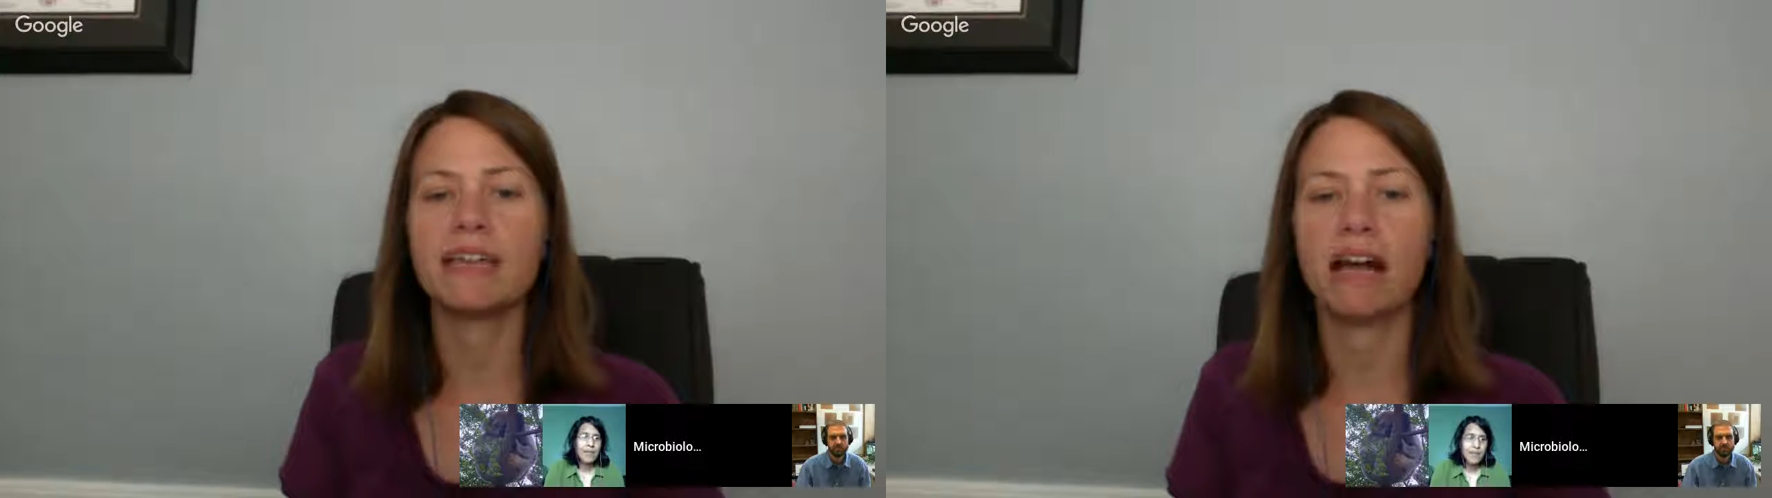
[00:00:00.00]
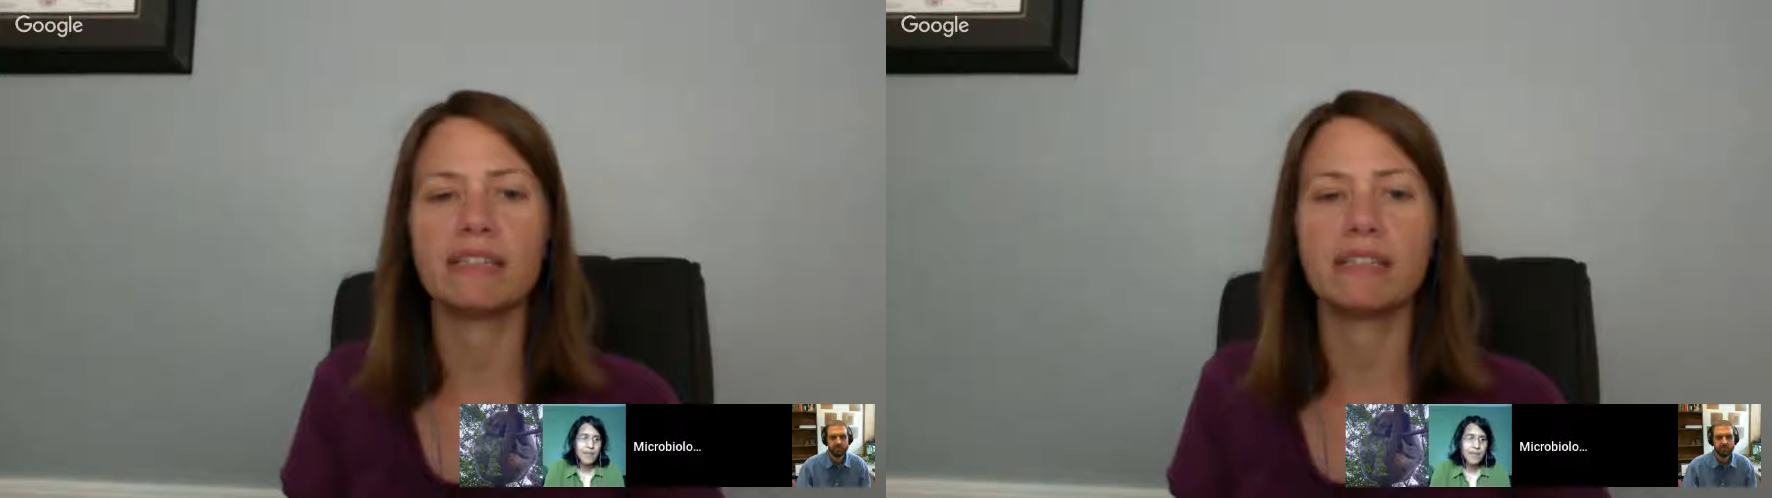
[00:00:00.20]

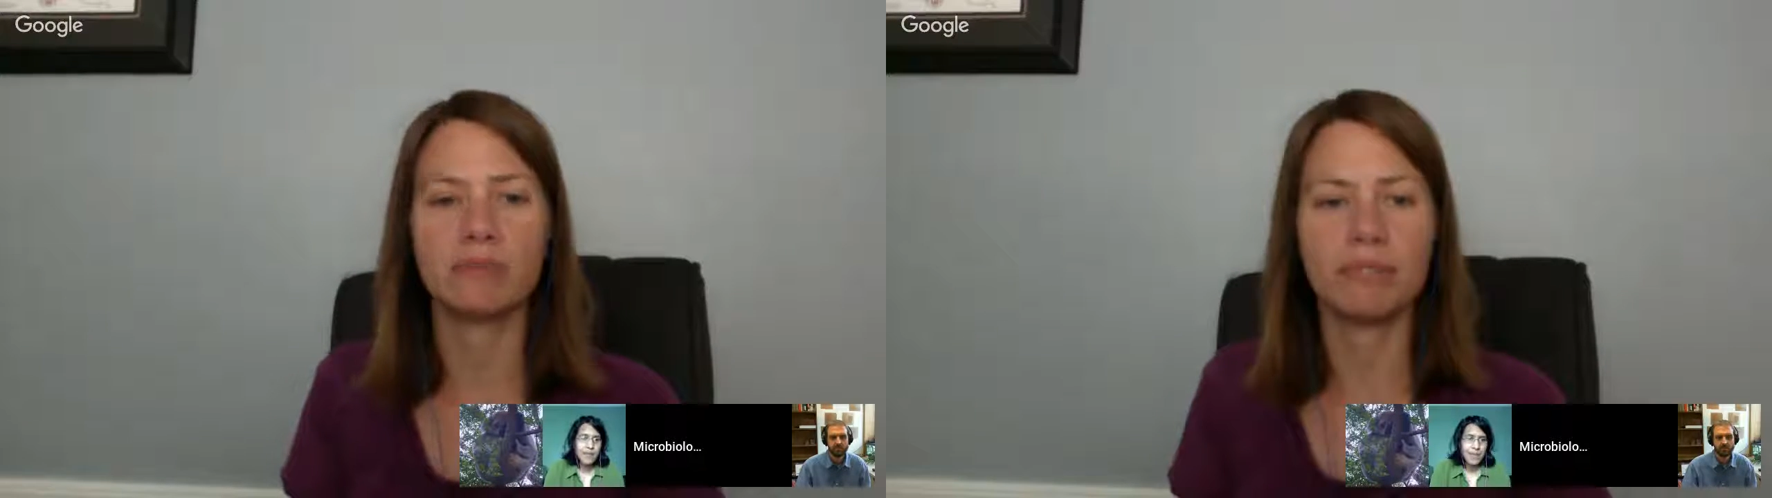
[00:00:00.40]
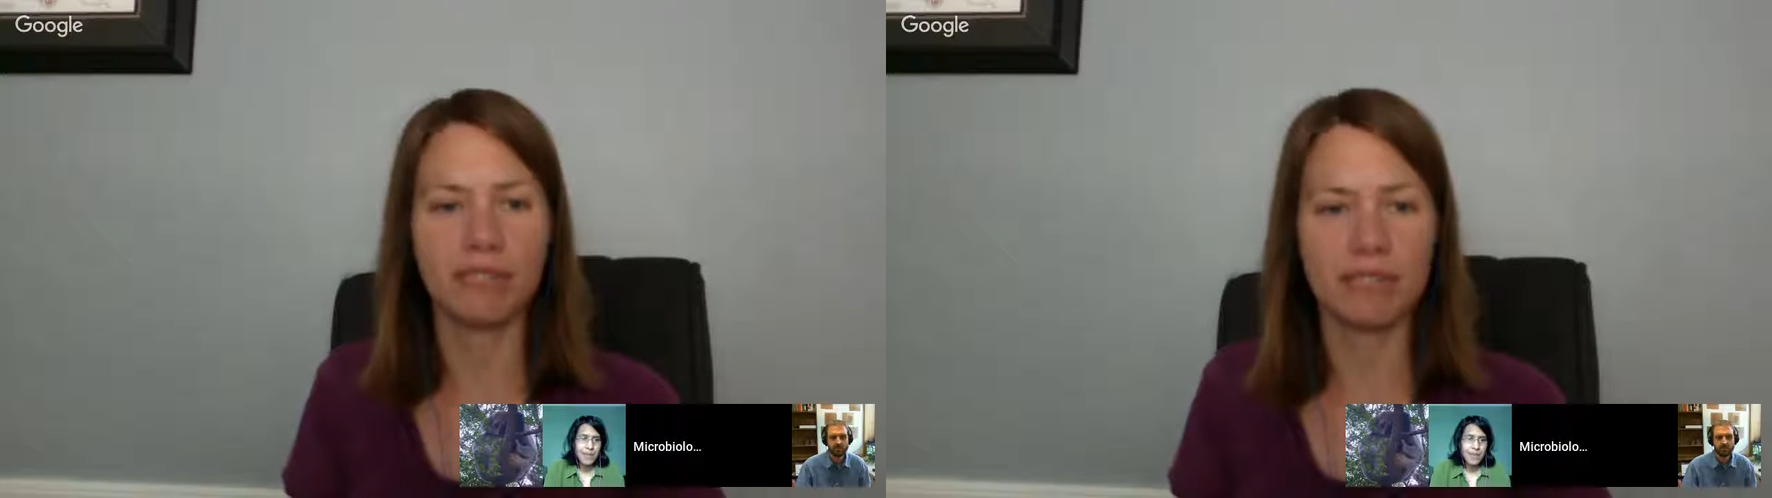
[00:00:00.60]

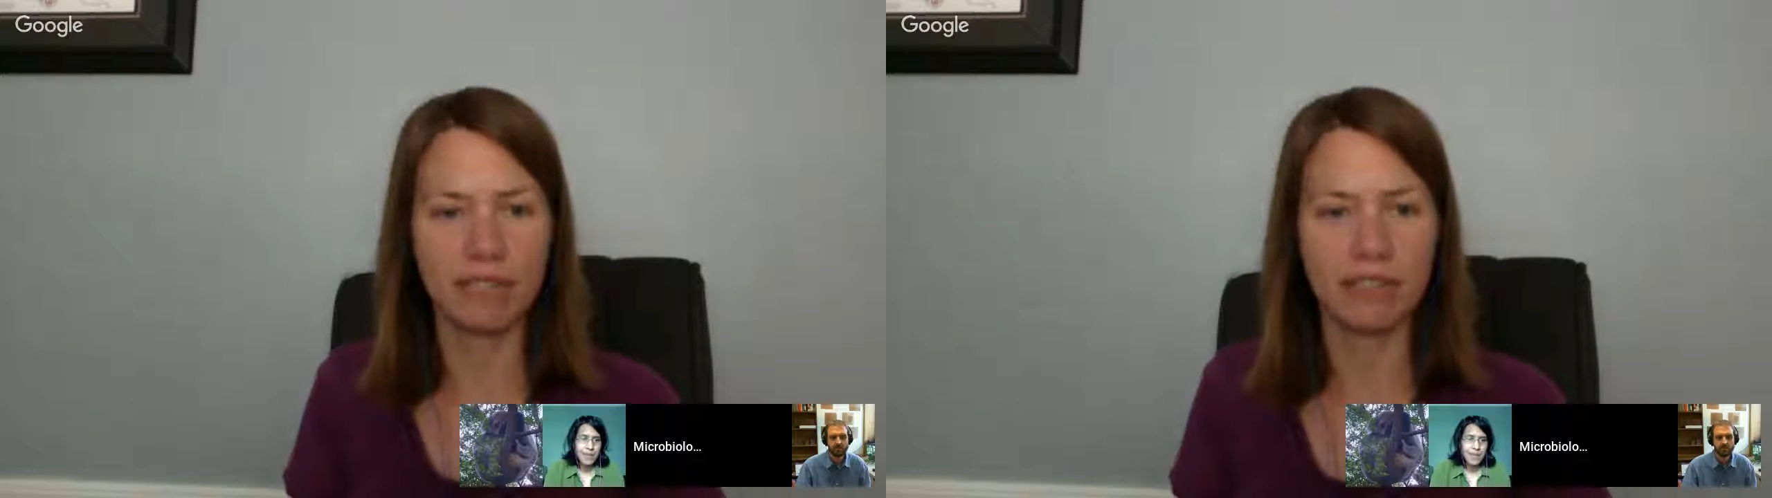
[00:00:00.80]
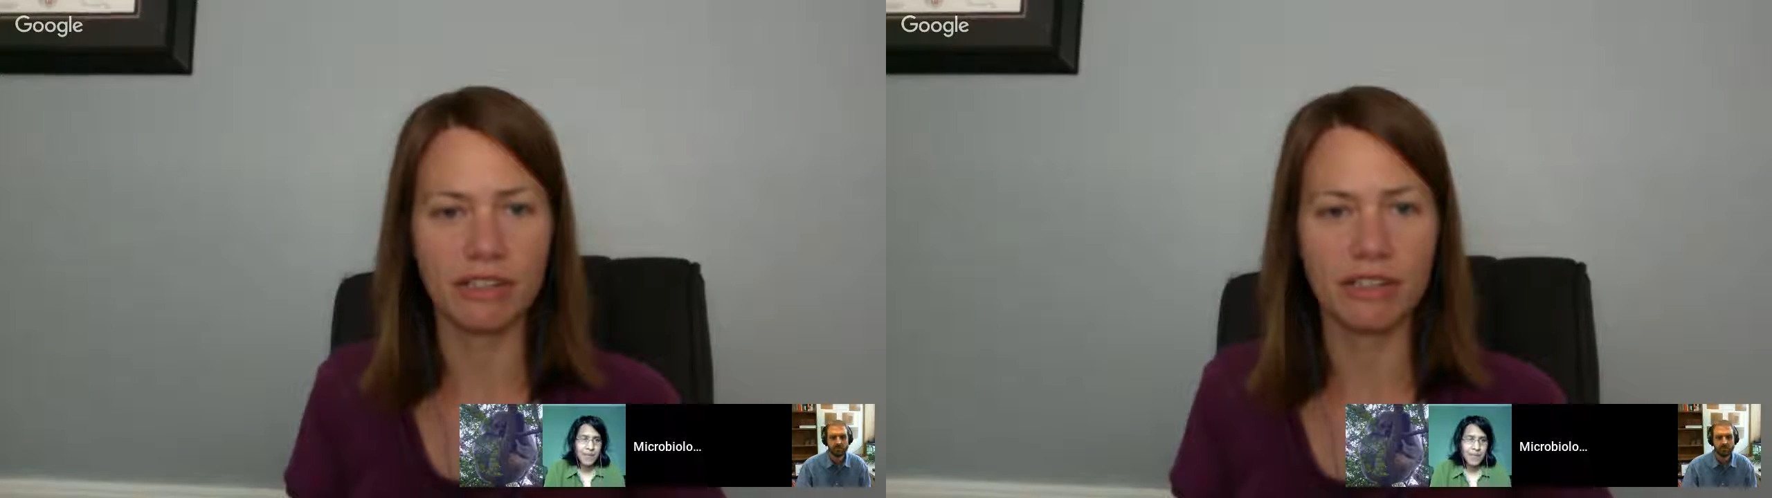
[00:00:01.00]
concept to
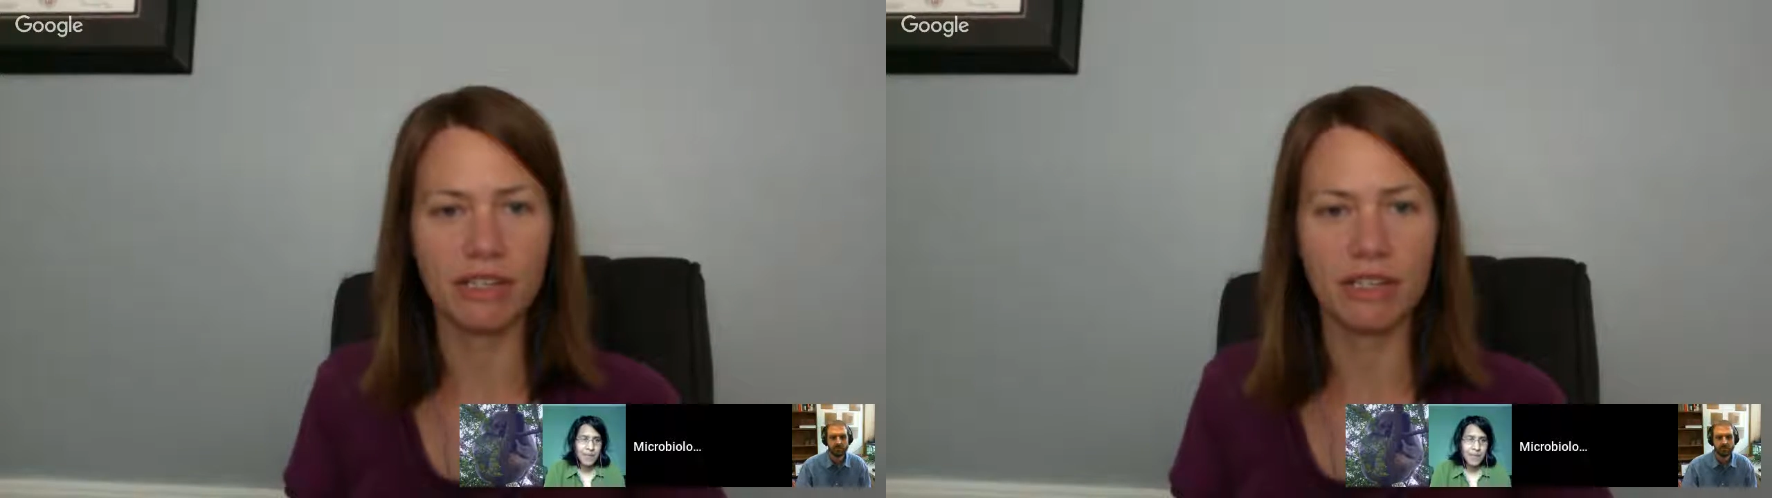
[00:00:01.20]
teach.